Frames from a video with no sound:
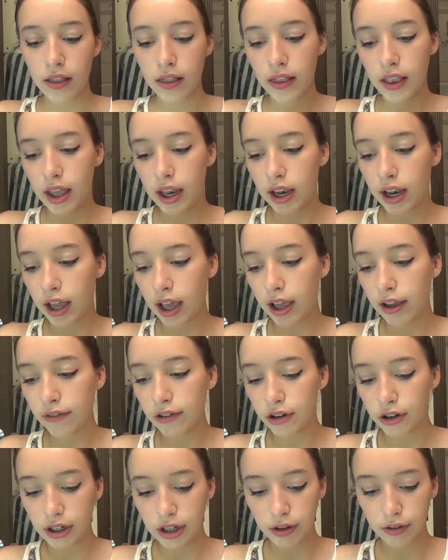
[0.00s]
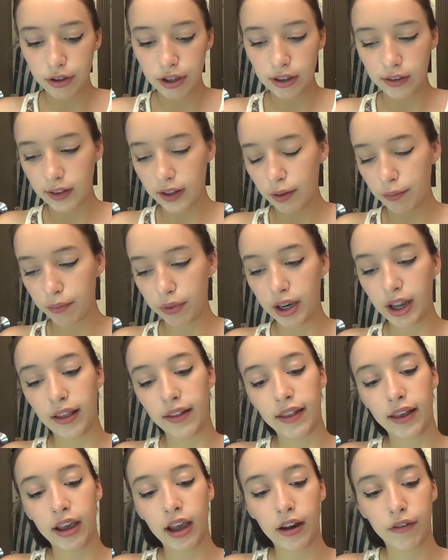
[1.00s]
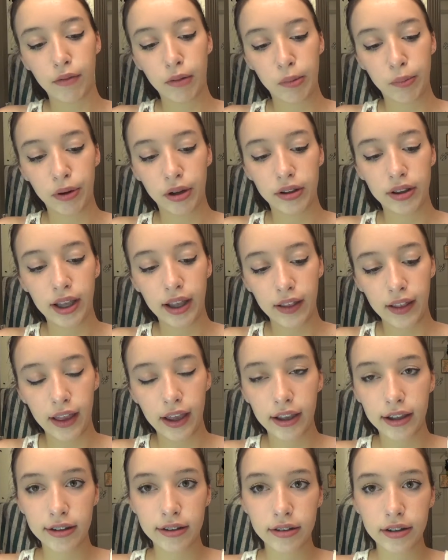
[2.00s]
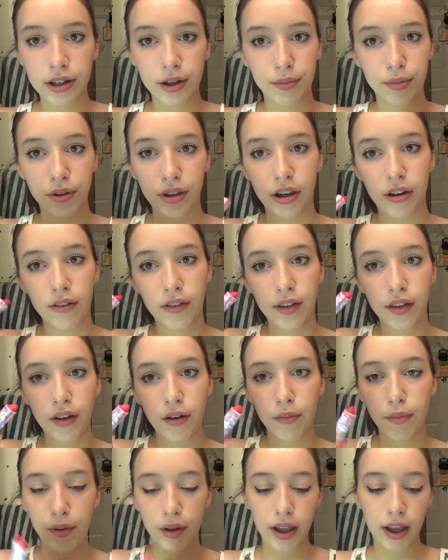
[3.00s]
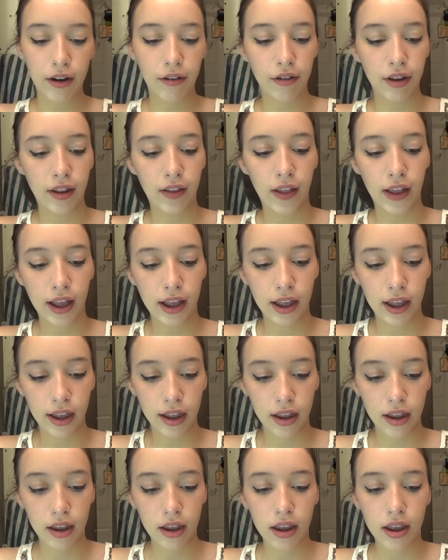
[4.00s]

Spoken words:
And then I have no idea what this company is. I got it for my birthday like a couple years ago, but I really like it.